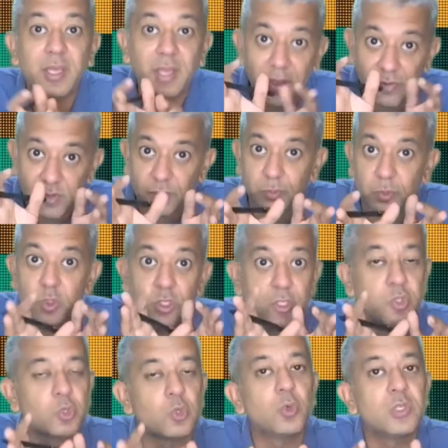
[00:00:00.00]
If suppose the
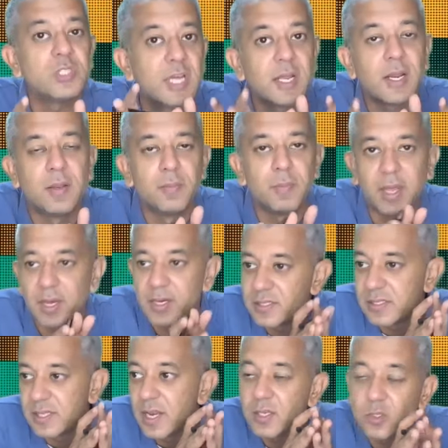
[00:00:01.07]
stores are run by us,
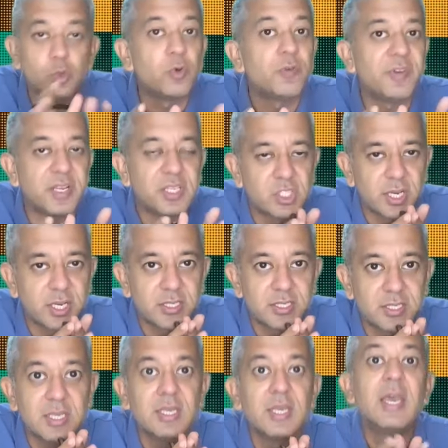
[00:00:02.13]
there is no
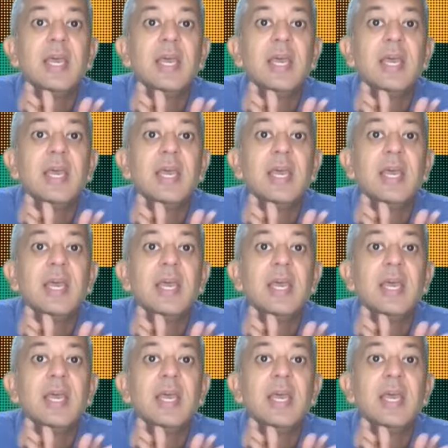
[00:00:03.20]
franchisee.